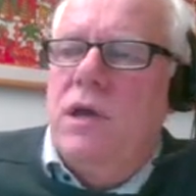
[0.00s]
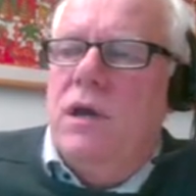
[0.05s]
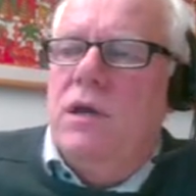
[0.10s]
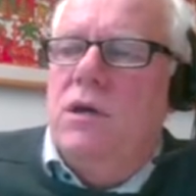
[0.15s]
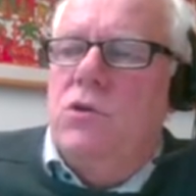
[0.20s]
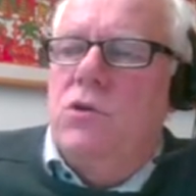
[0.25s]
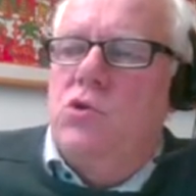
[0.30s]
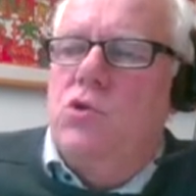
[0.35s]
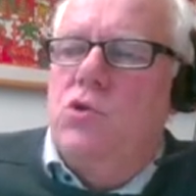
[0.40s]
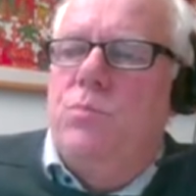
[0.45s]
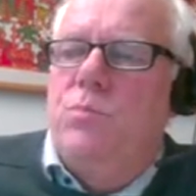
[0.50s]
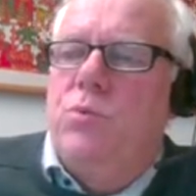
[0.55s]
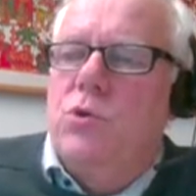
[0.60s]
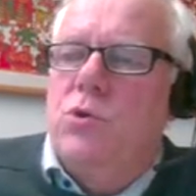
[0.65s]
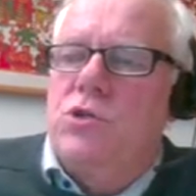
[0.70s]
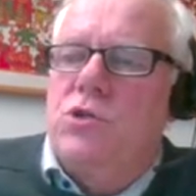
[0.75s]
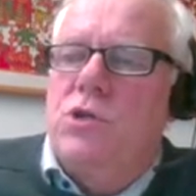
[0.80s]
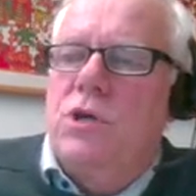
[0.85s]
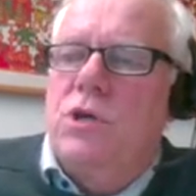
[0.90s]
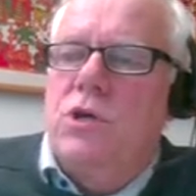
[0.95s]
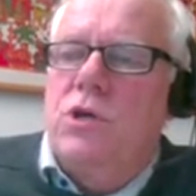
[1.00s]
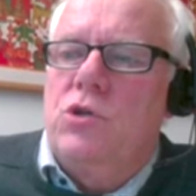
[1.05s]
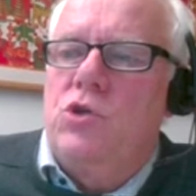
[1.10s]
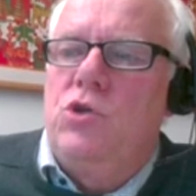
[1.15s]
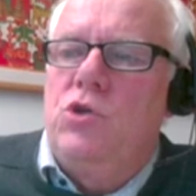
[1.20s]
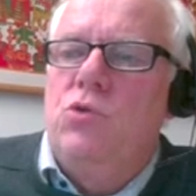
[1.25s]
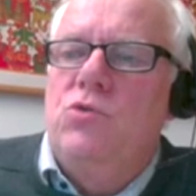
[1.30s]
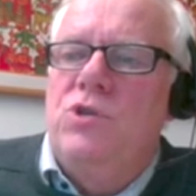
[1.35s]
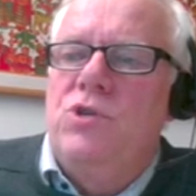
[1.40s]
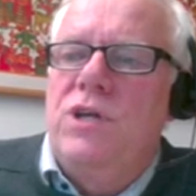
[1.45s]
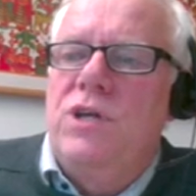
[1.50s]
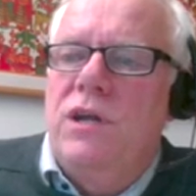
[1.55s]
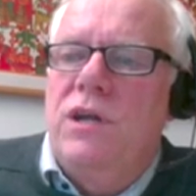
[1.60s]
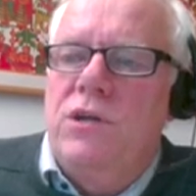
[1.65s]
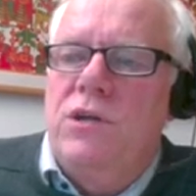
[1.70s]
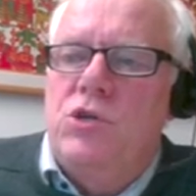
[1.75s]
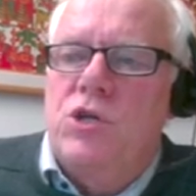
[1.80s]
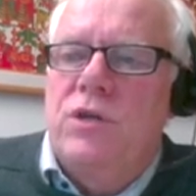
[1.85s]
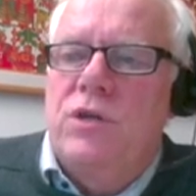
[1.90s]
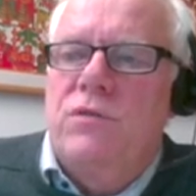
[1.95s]
to put due
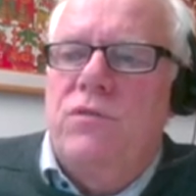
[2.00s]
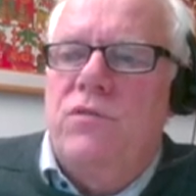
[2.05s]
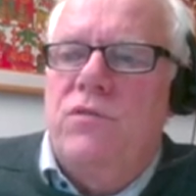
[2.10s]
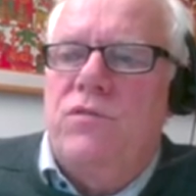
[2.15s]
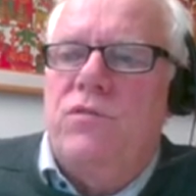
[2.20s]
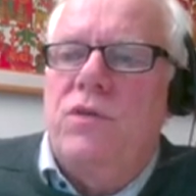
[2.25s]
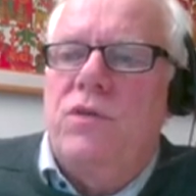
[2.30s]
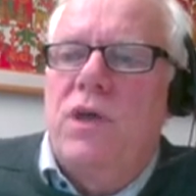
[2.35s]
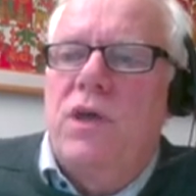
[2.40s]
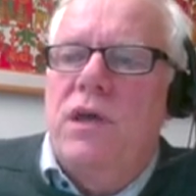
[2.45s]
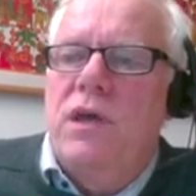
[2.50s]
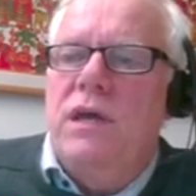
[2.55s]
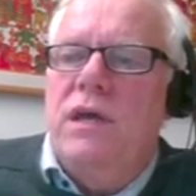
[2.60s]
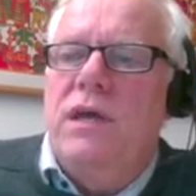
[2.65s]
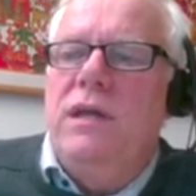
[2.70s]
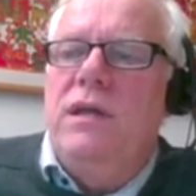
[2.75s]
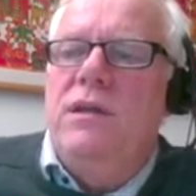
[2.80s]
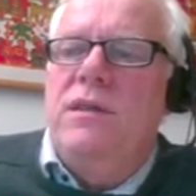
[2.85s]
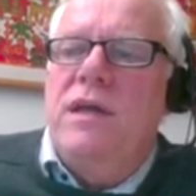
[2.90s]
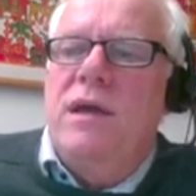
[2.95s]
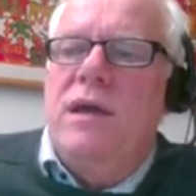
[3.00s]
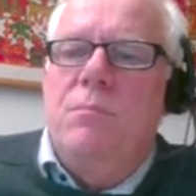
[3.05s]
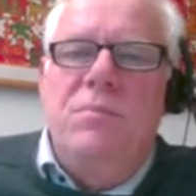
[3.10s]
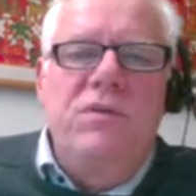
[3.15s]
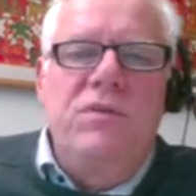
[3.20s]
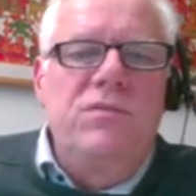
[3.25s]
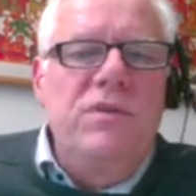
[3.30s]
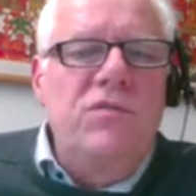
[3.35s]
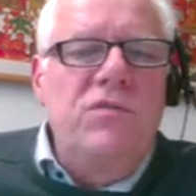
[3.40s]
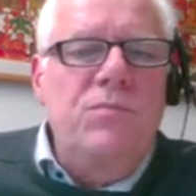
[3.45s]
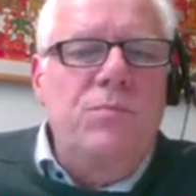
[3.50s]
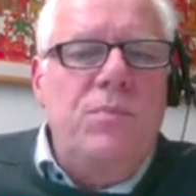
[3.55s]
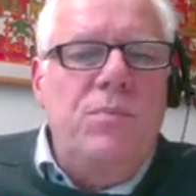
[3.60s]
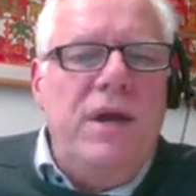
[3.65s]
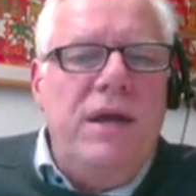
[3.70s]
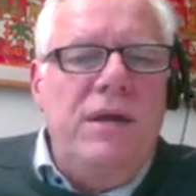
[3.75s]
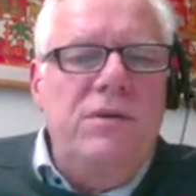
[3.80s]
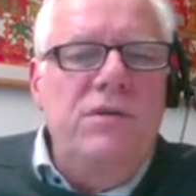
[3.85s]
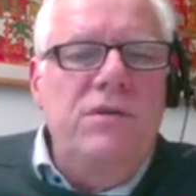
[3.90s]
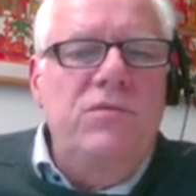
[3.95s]
diligence in their business
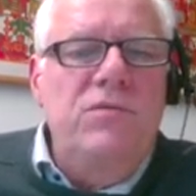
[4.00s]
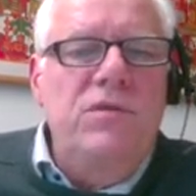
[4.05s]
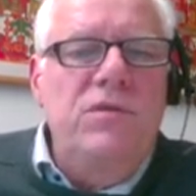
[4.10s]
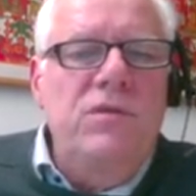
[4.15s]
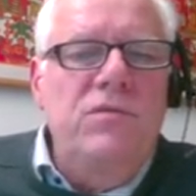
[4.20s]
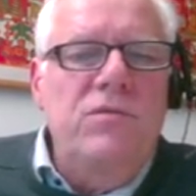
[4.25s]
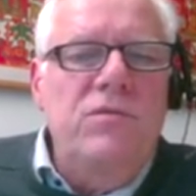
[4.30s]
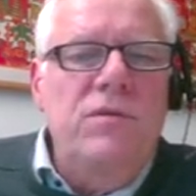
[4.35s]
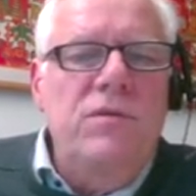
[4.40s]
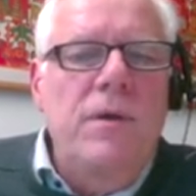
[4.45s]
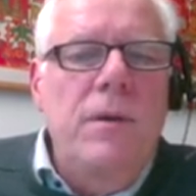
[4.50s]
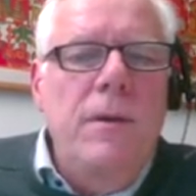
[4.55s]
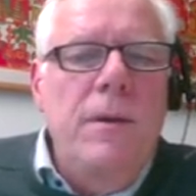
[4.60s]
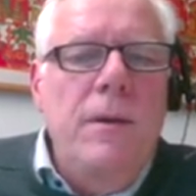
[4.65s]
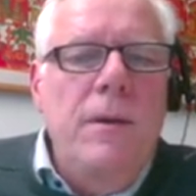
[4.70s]
practices.